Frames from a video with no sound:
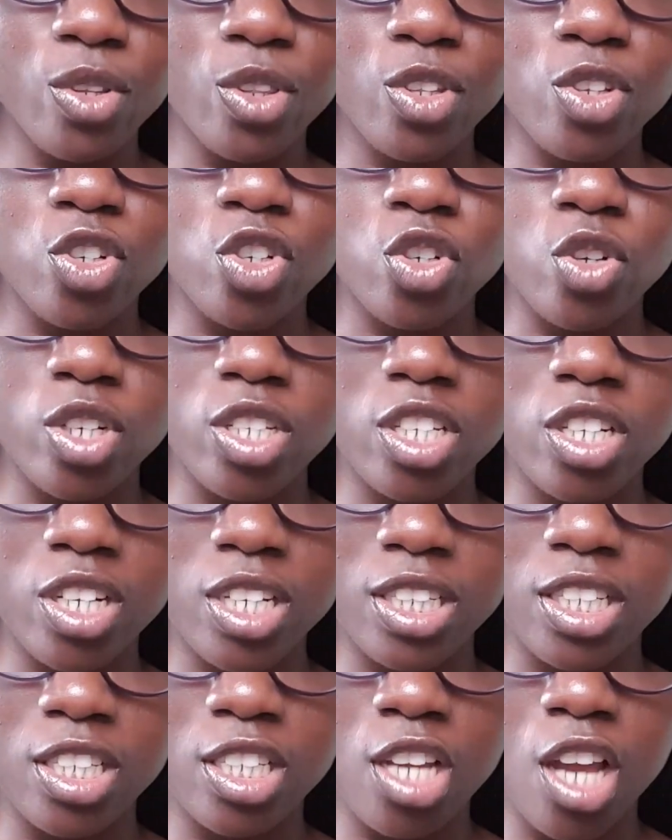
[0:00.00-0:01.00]
The shorts are at
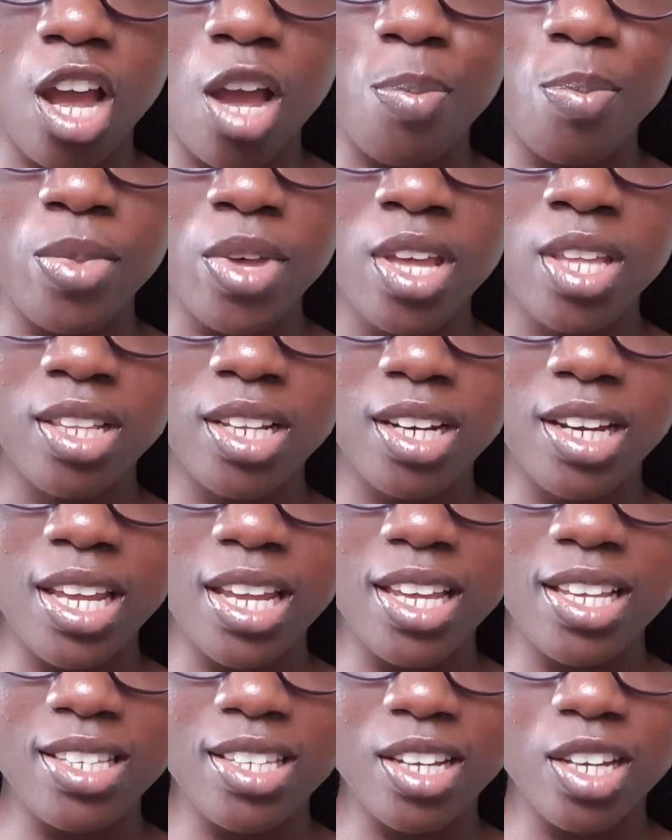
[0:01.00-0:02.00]
the top, the
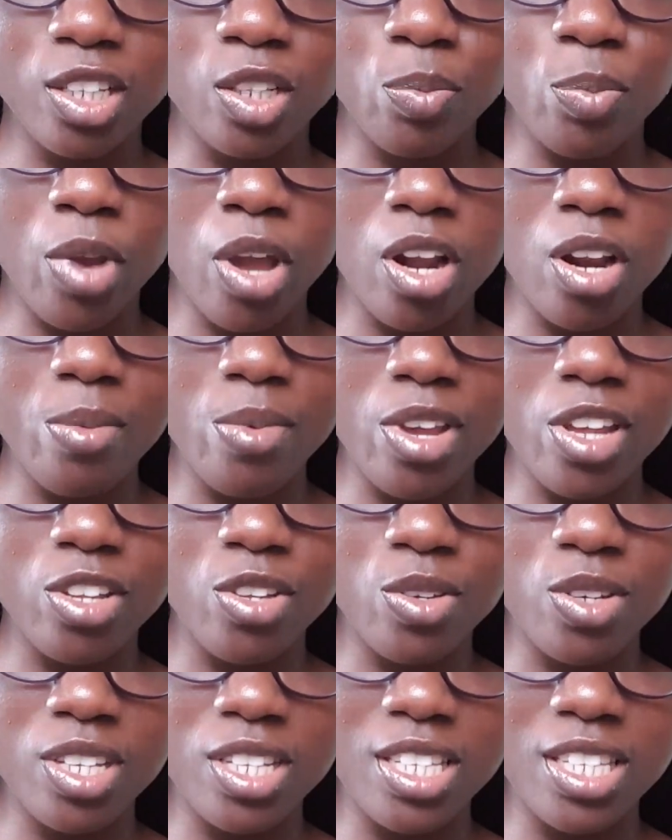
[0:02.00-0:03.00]
leggings are at the bottom, and
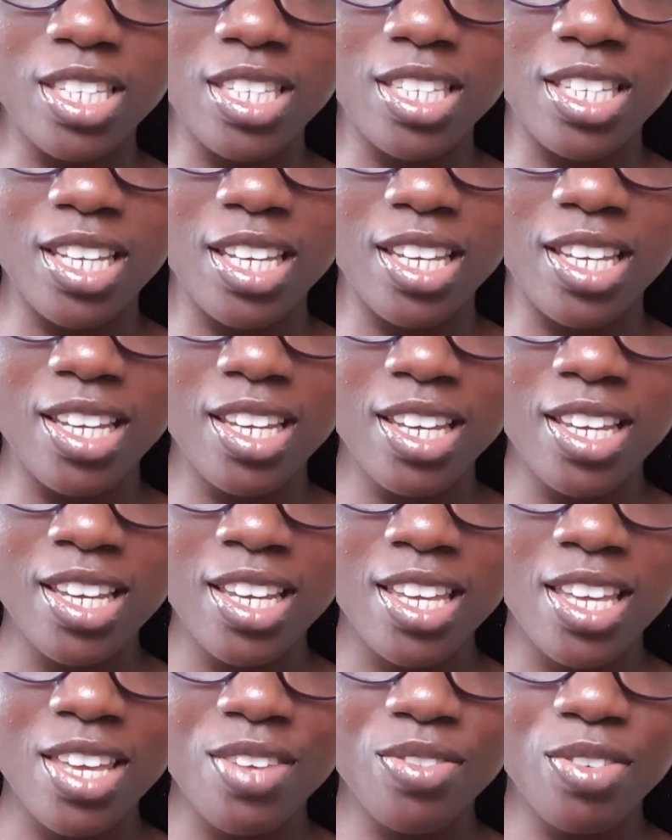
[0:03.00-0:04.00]
you can see,
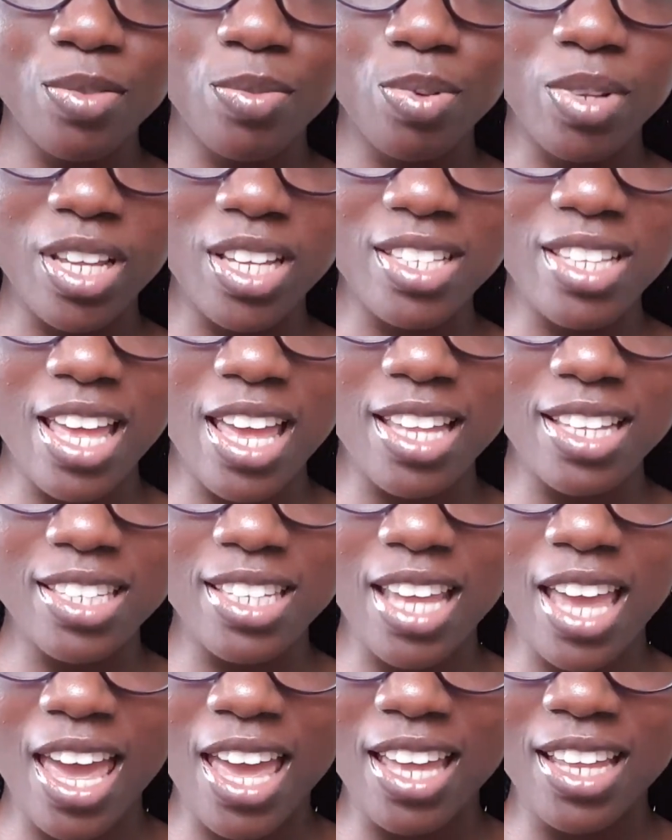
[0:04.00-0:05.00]
even placed end
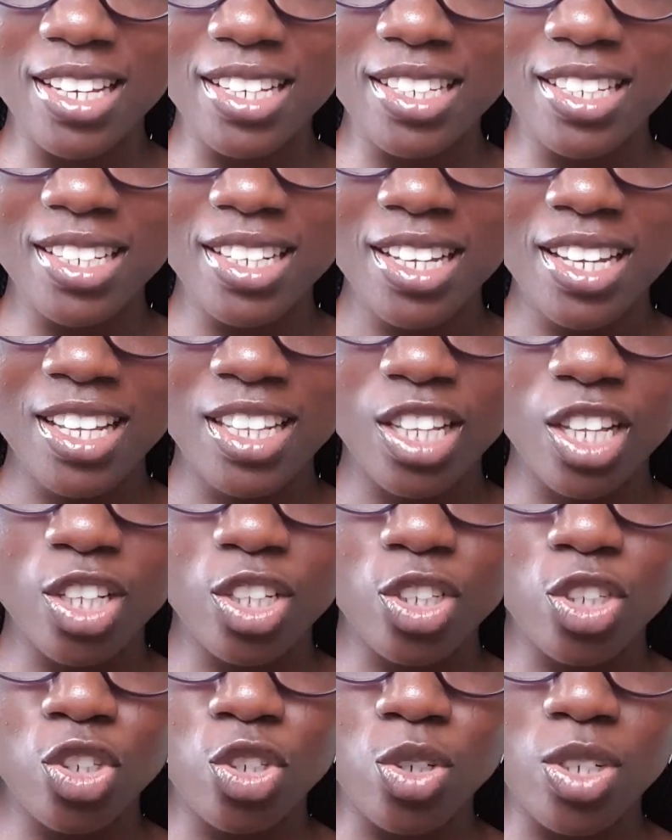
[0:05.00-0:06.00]
to end, that
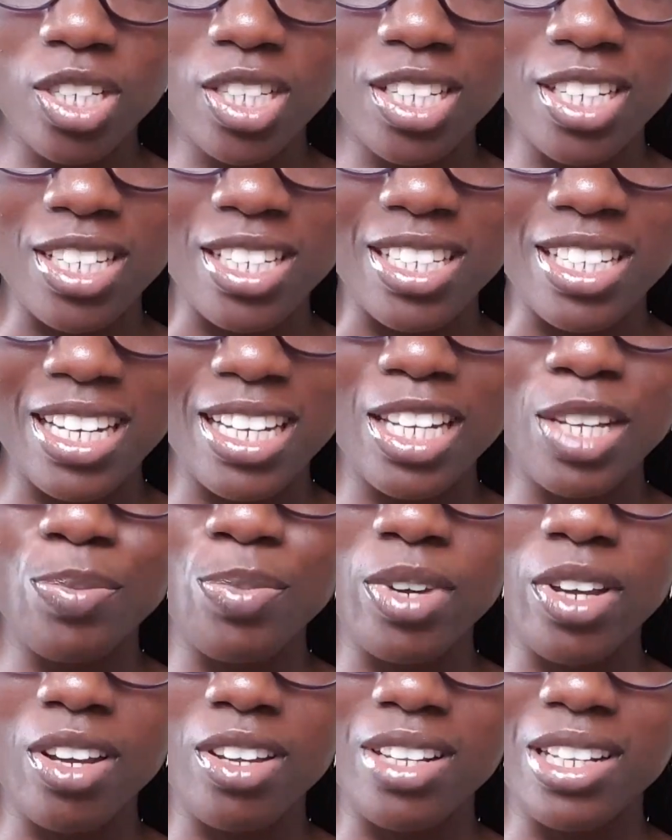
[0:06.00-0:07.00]
the shorts are slightly
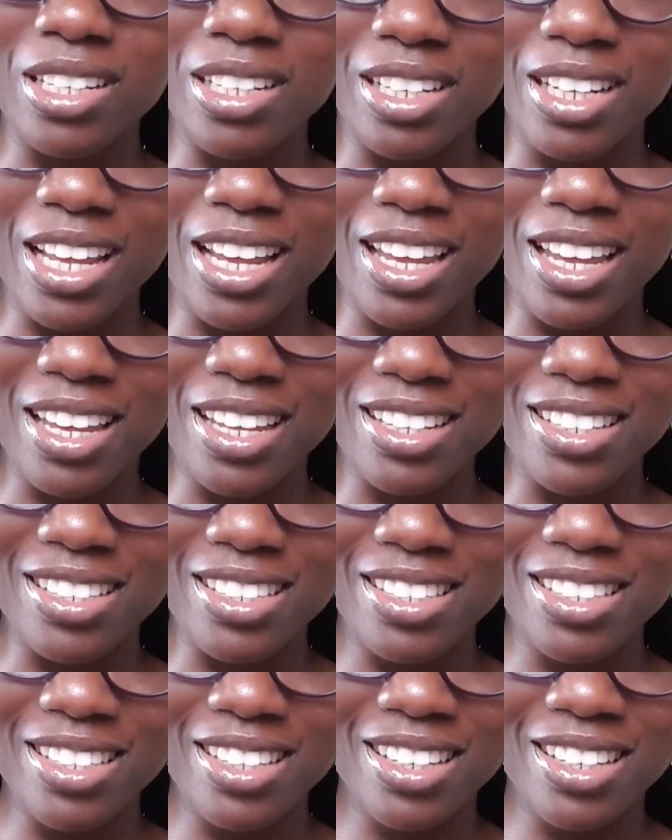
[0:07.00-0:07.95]
bigger than the leggings.